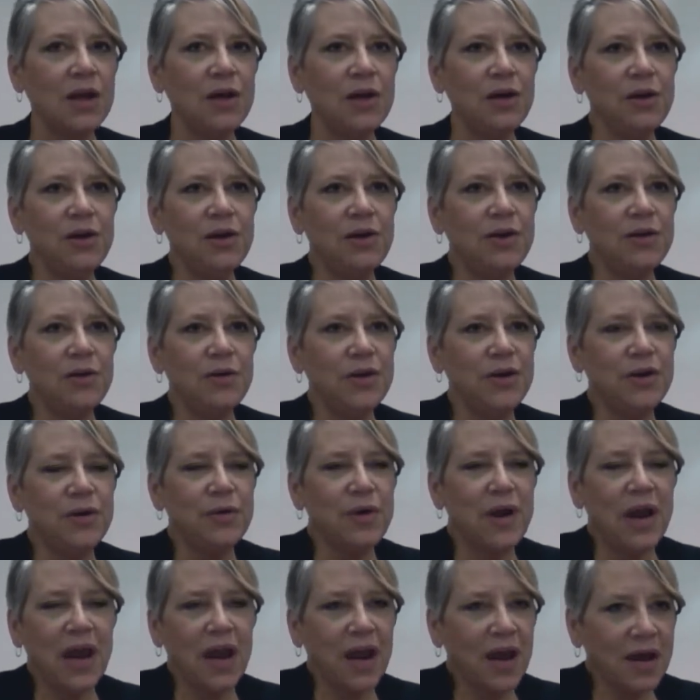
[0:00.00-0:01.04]
you
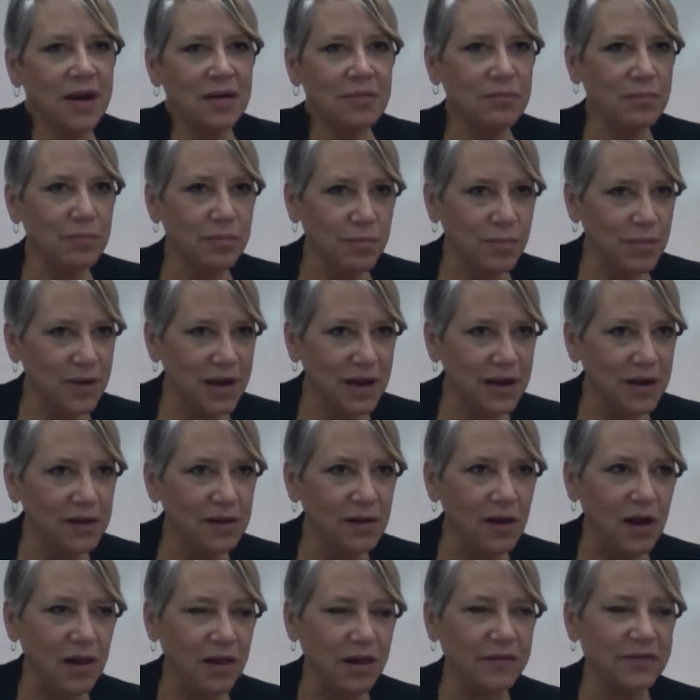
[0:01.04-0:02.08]
can't
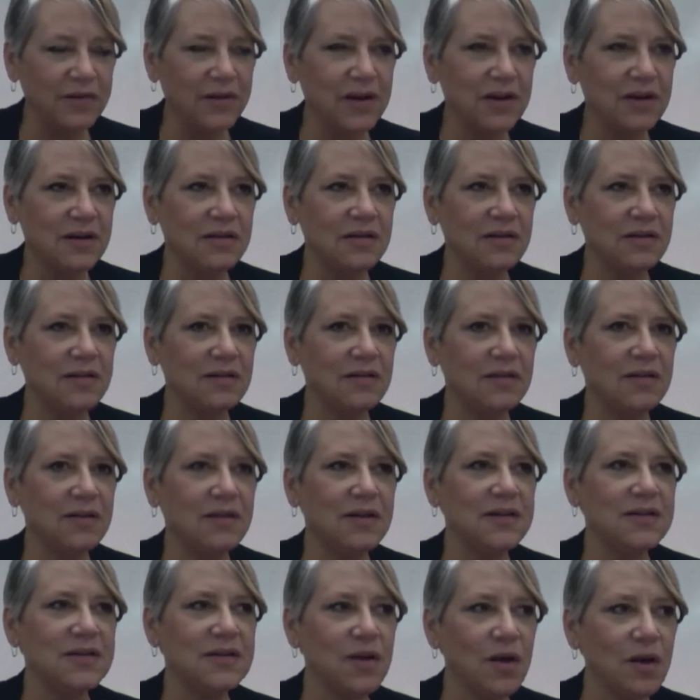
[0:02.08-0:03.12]
kill all of it.
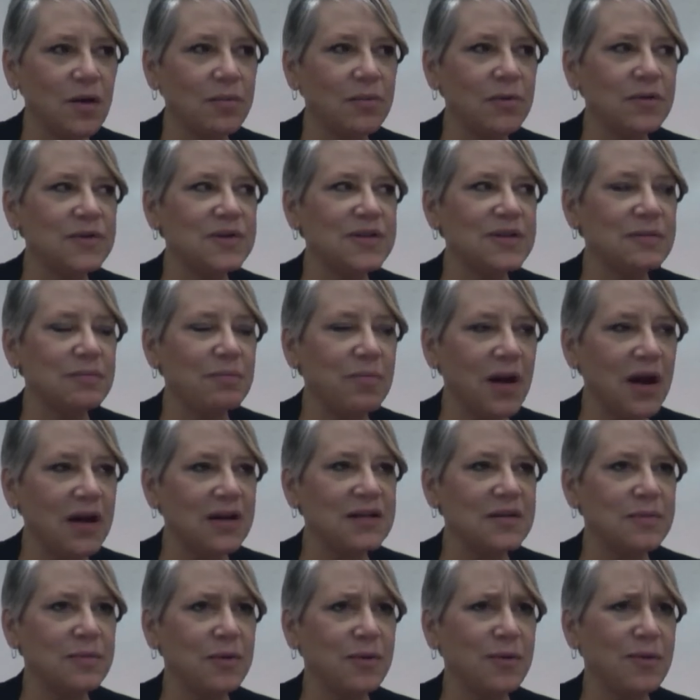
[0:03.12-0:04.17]
It's almost
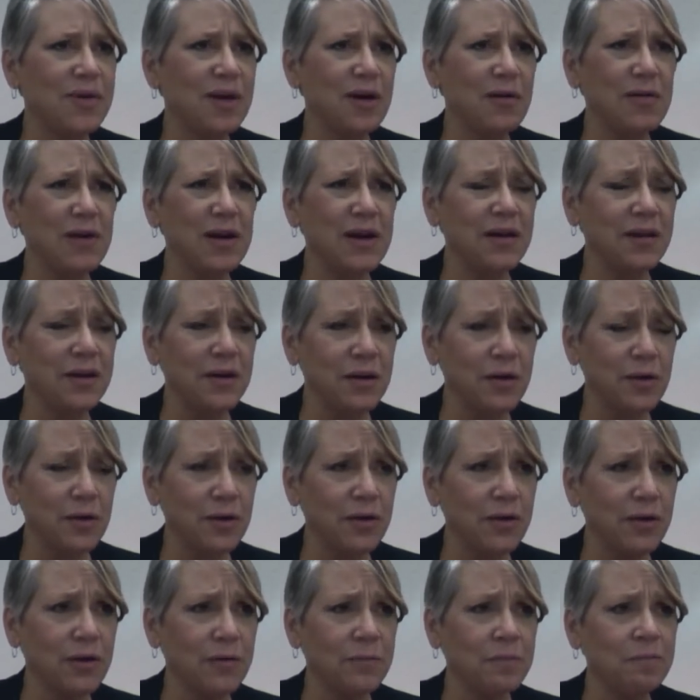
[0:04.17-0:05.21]
impossible without killing
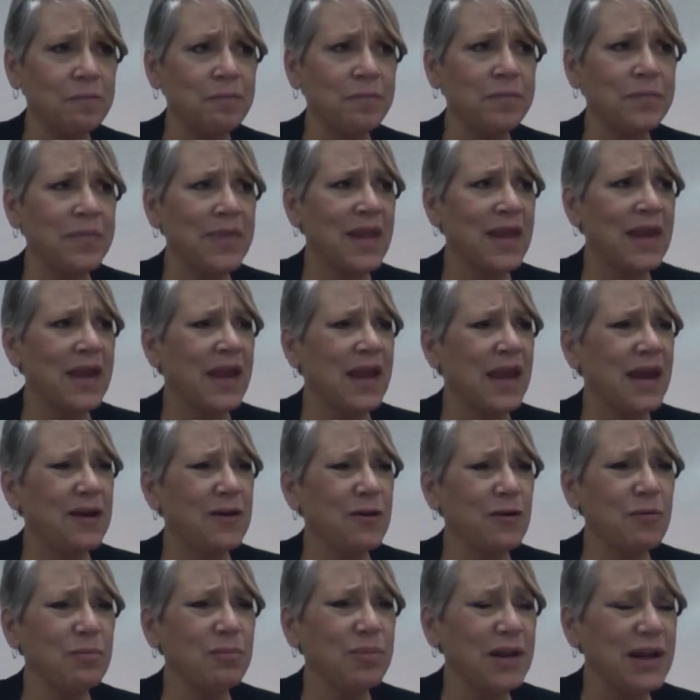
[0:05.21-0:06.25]
her. And
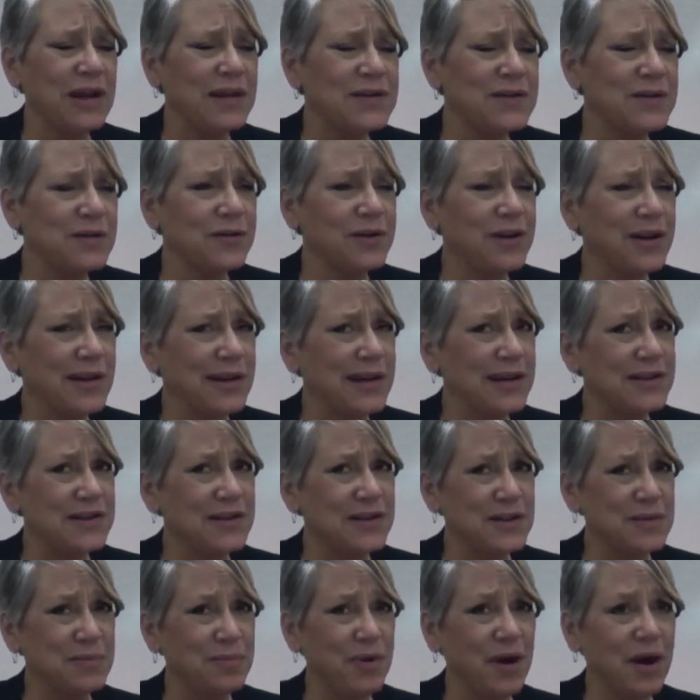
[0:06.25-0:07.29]
her blood
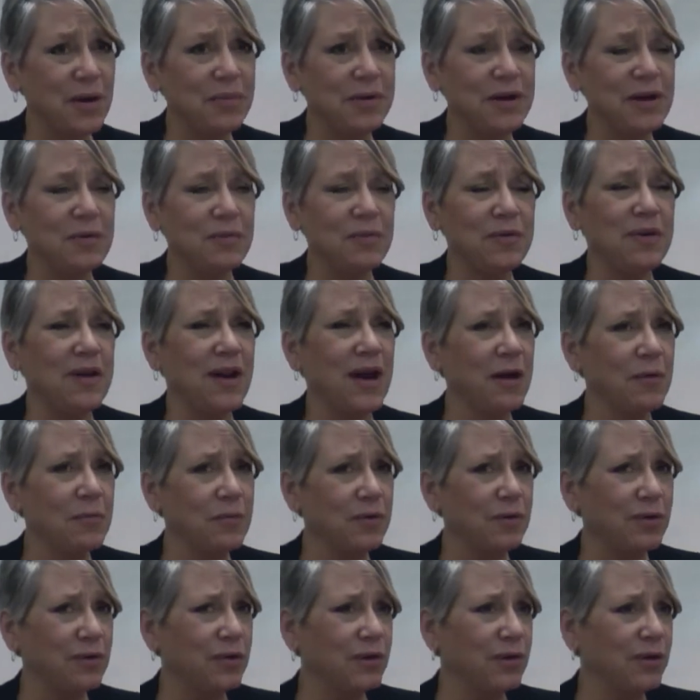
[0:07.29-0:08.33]
circulation is probably not
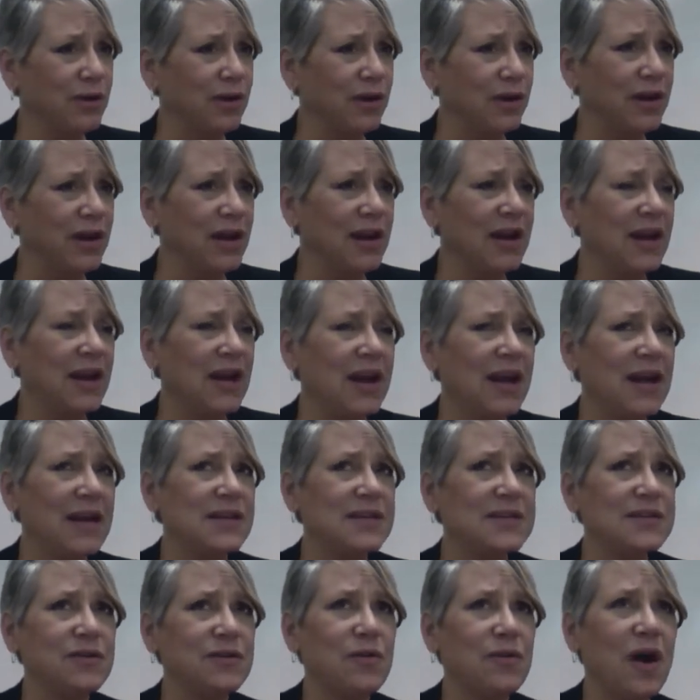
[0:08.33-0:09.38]
real good.
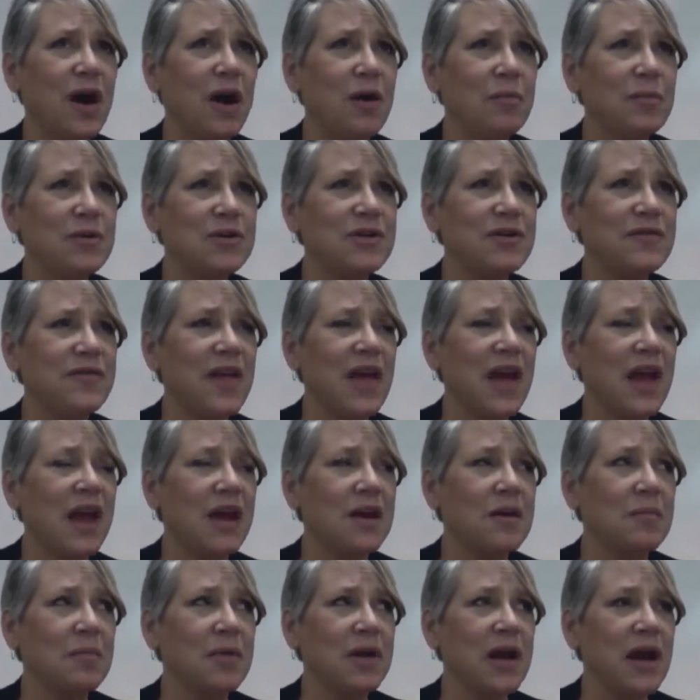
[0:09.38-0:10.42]
And so how much of that
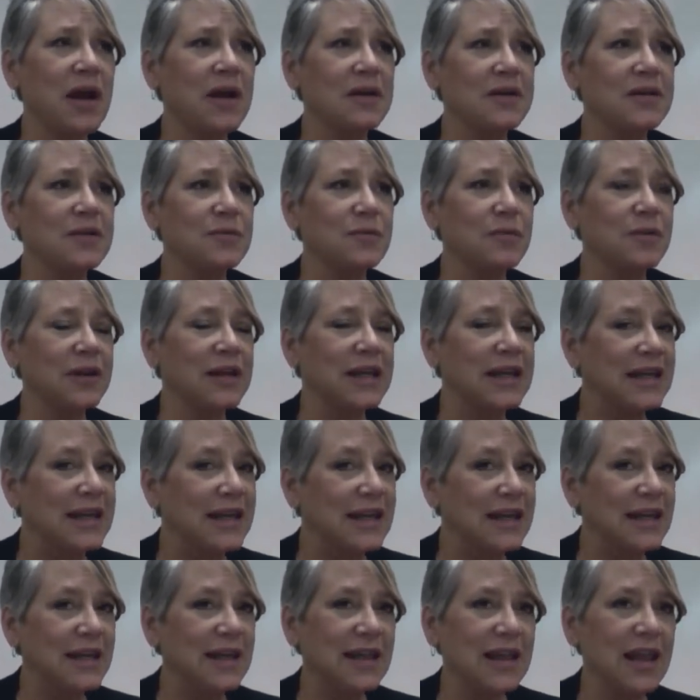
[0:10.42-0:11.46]
antibiotic's really
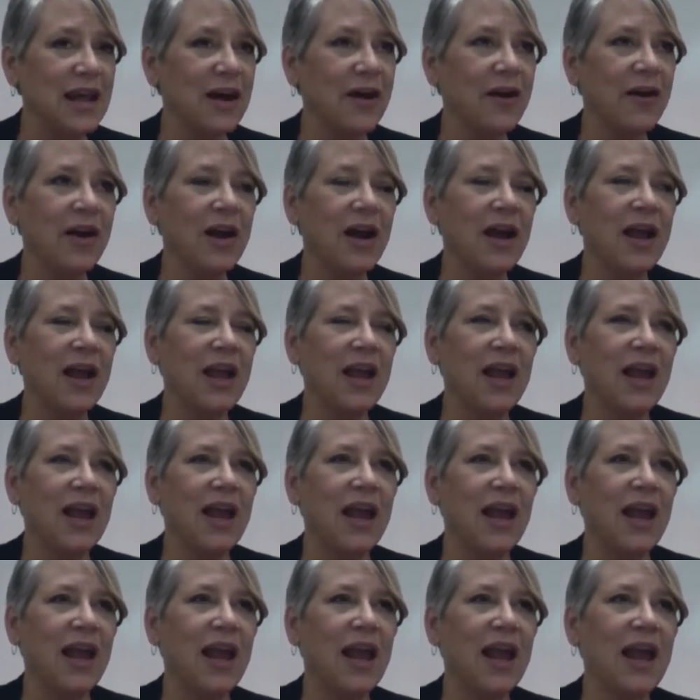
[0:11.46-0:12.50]
getting there?
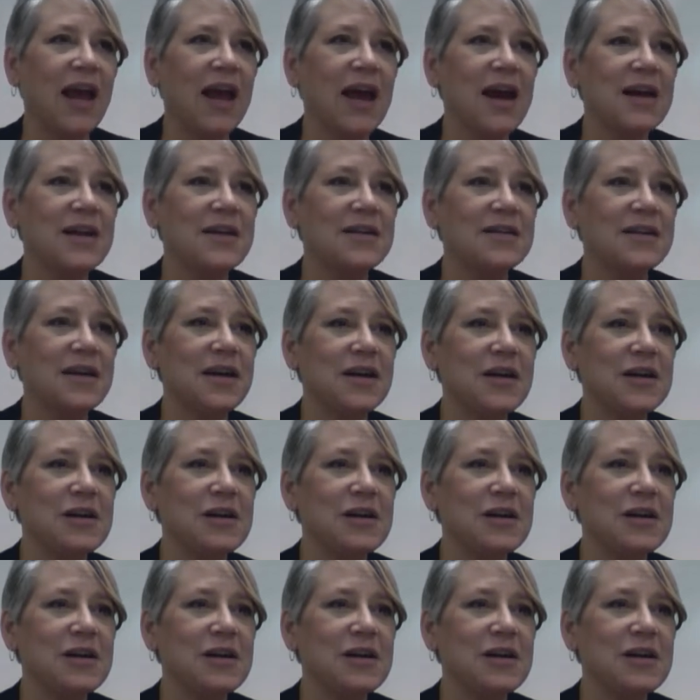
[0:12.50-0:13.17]
And,